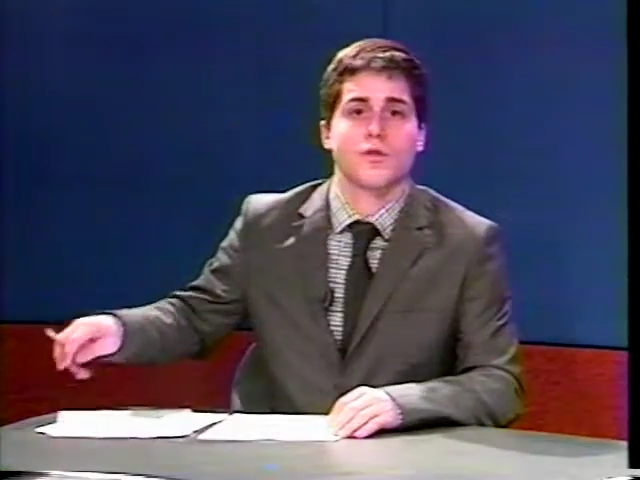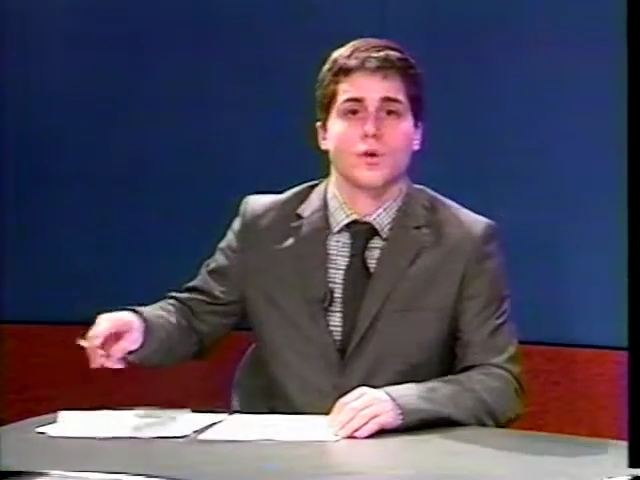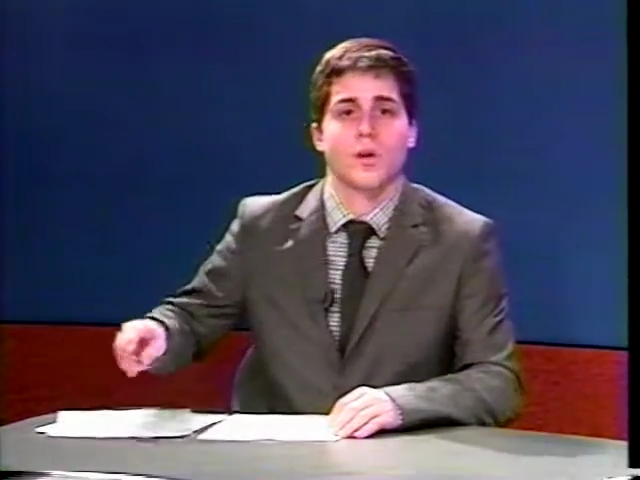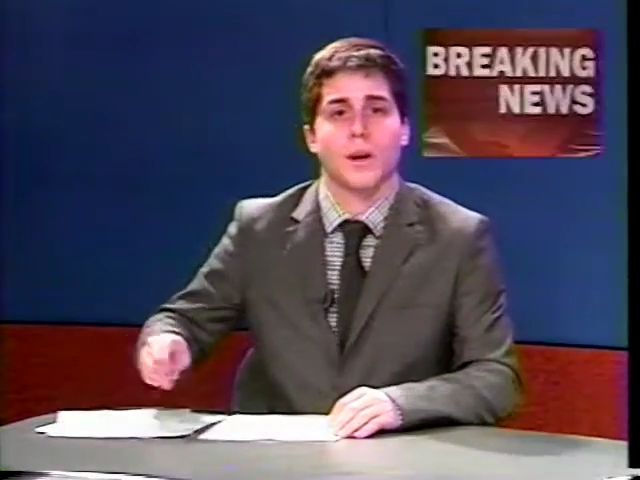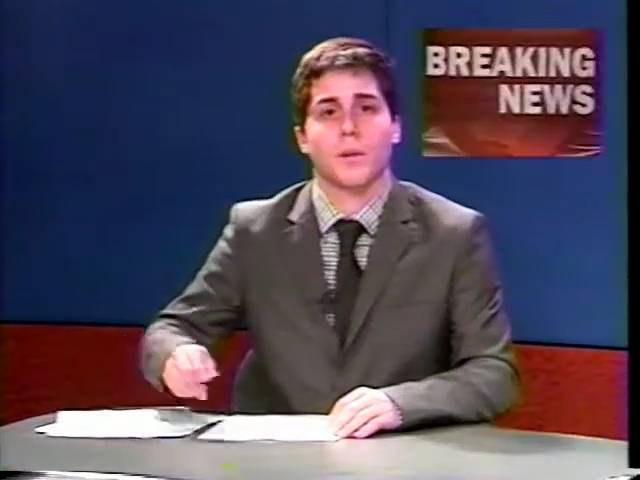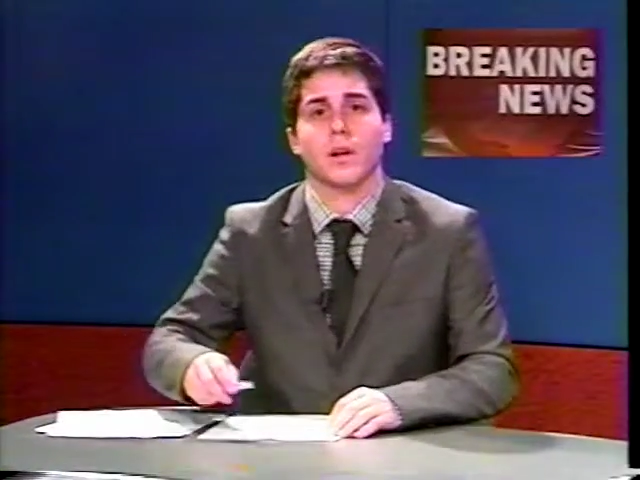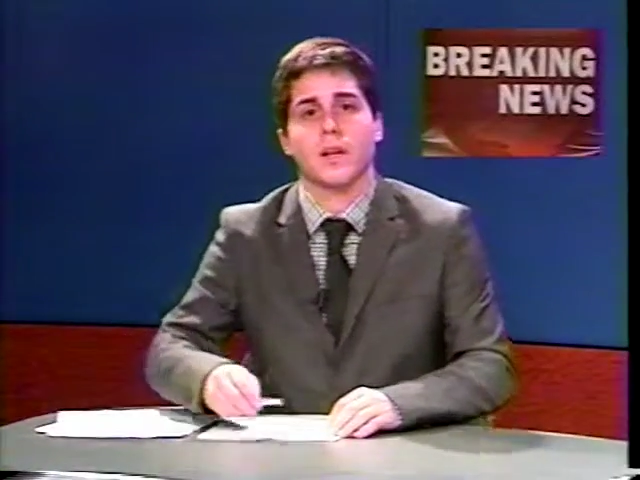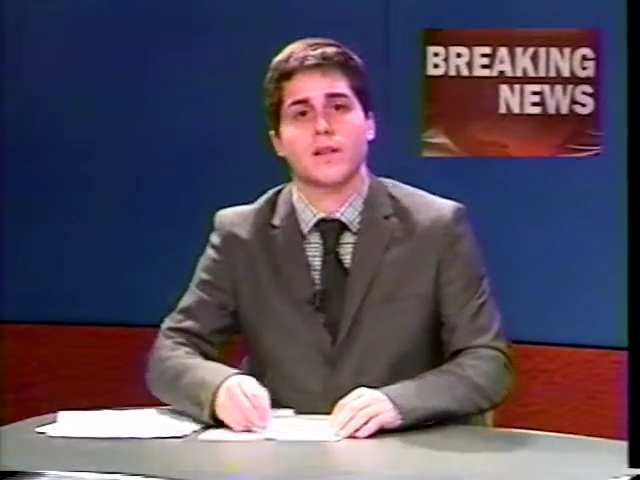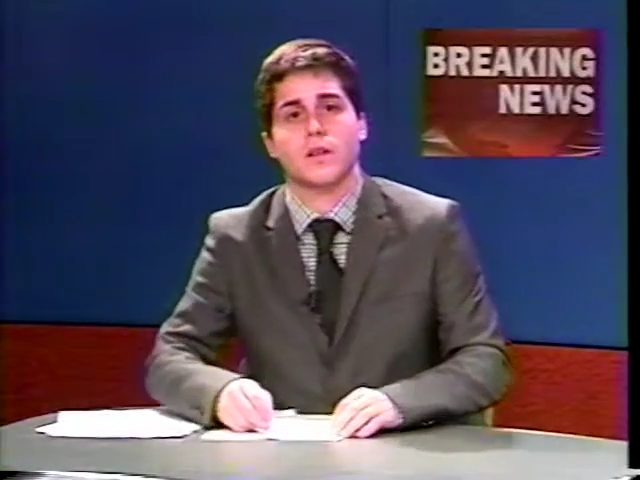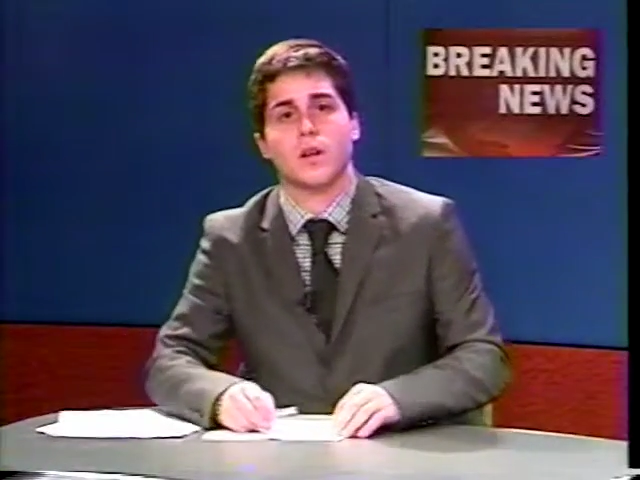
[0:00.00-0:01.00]
student and
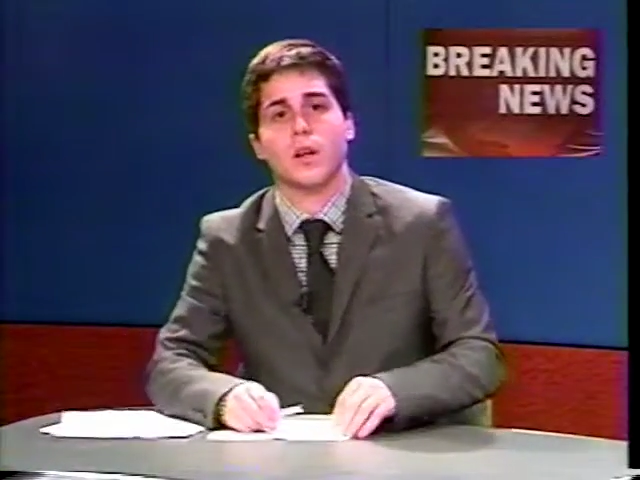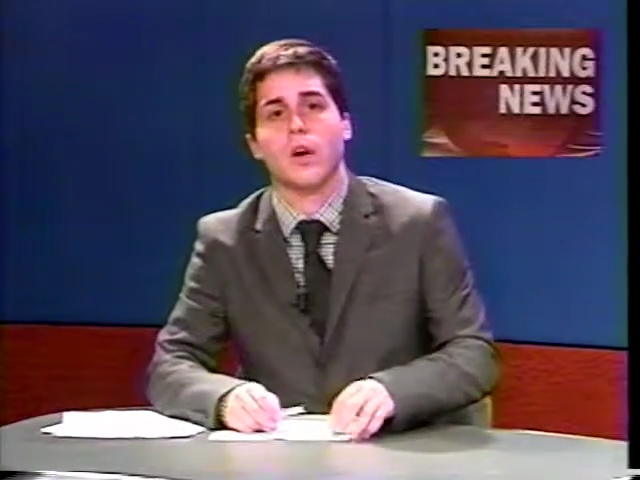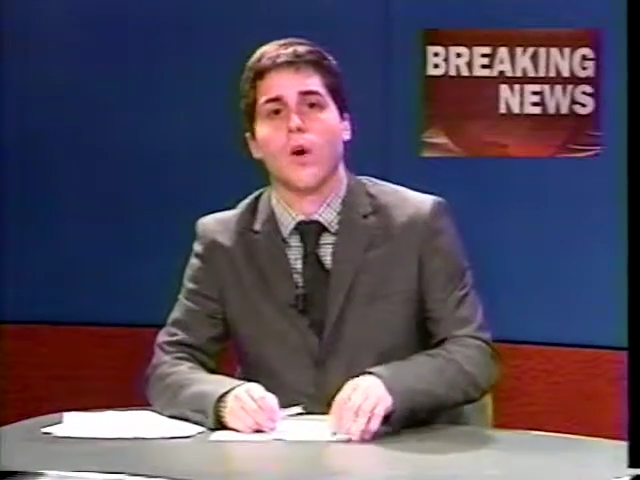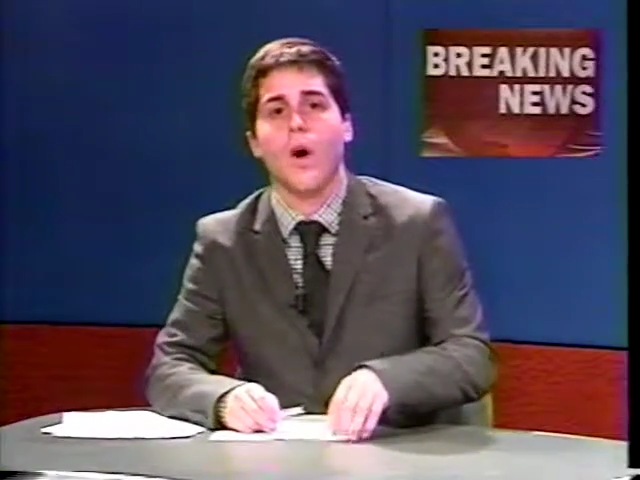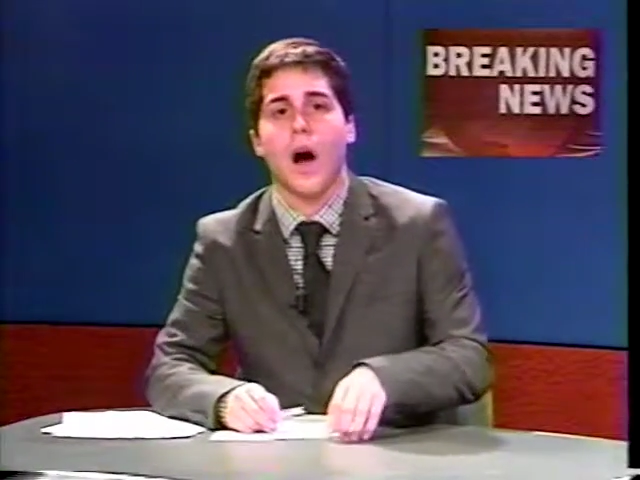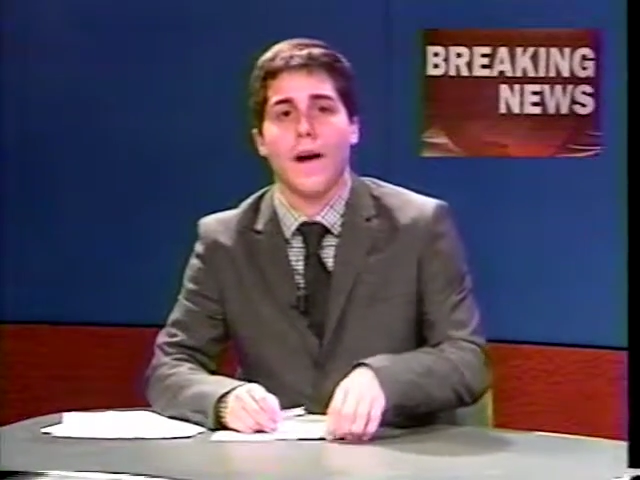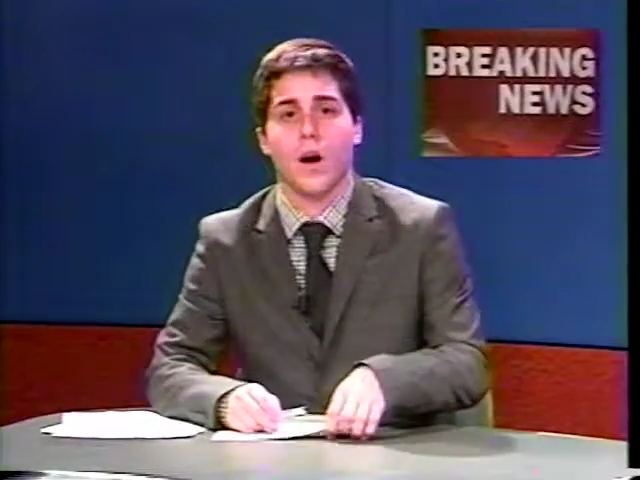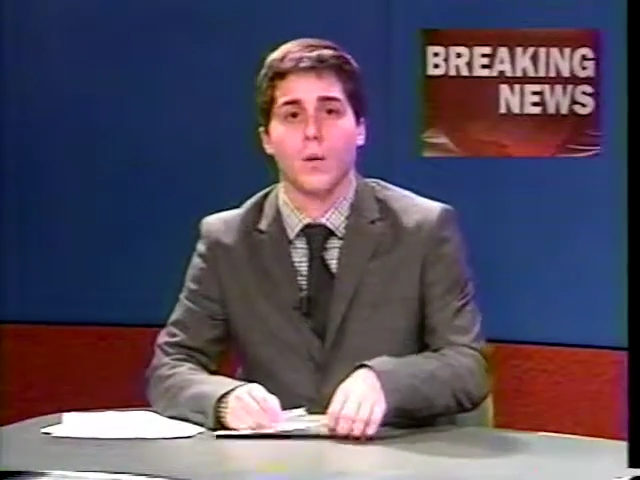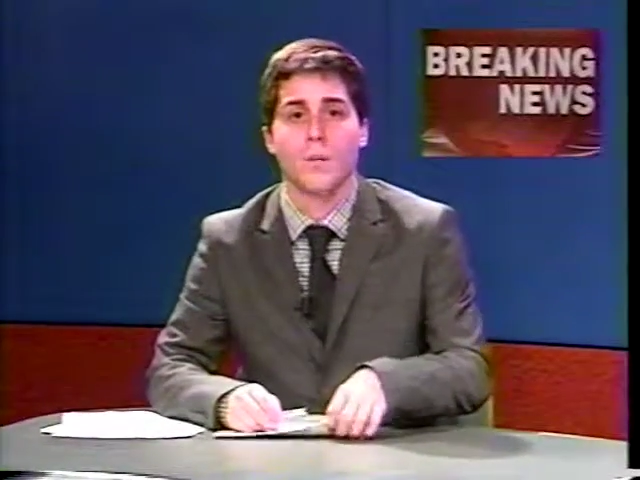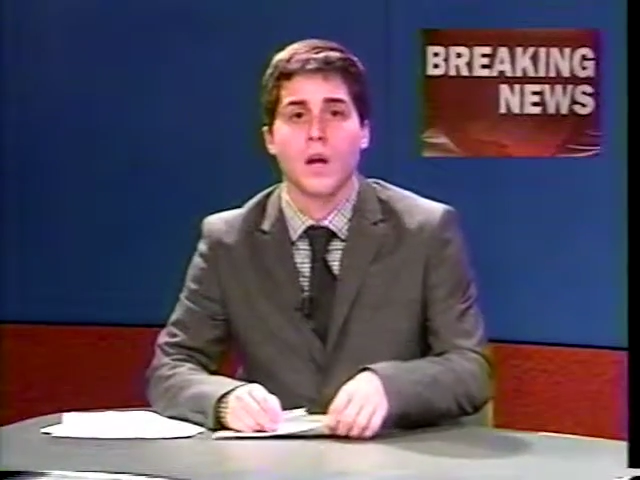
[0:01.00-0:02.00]
police in Toledo, Ohio.